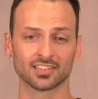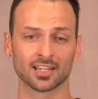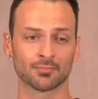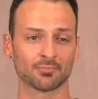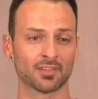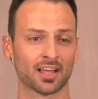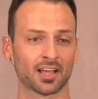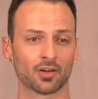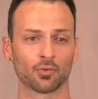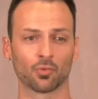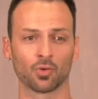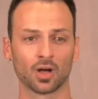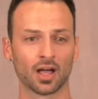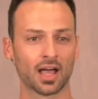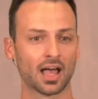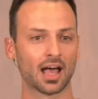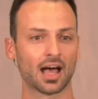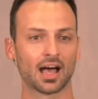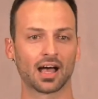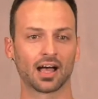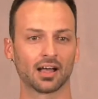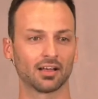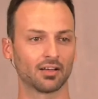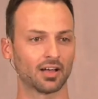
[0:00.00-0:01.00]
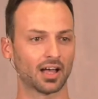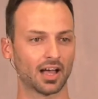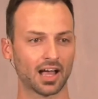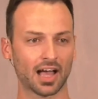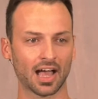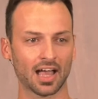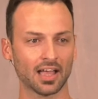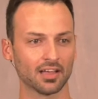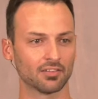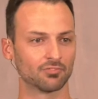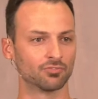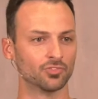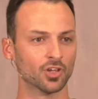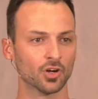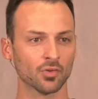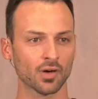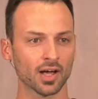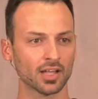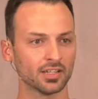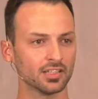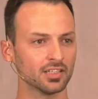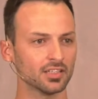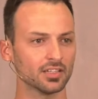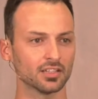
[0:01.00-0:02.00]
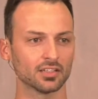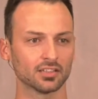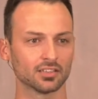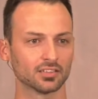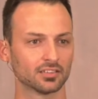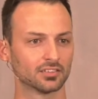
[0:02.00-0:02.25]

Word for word: I'm like, I have no idea.